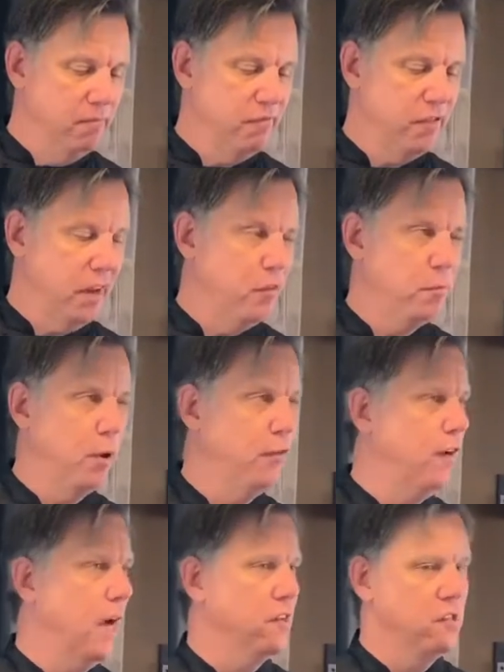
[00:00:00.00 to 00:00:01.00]
flavor
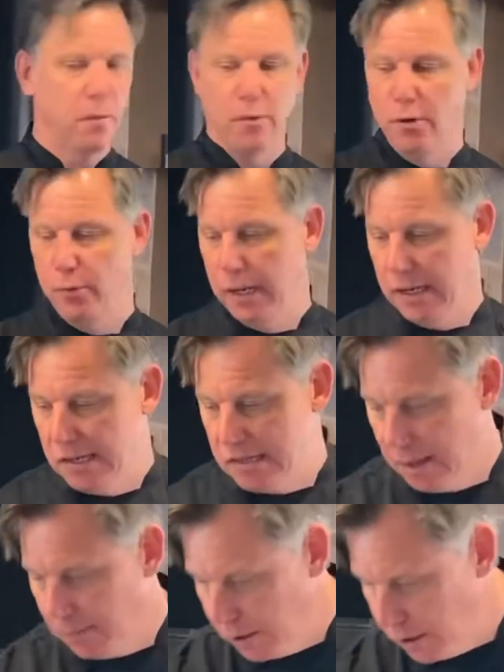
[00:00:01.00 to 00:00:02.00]
profile somewhere really
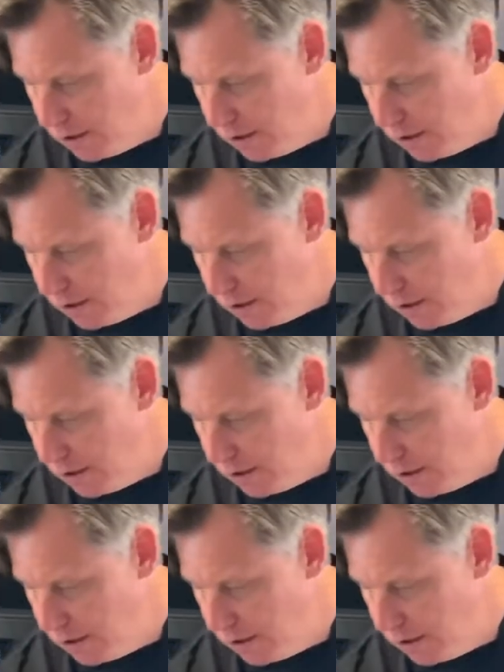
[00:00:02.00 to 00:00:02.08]
similar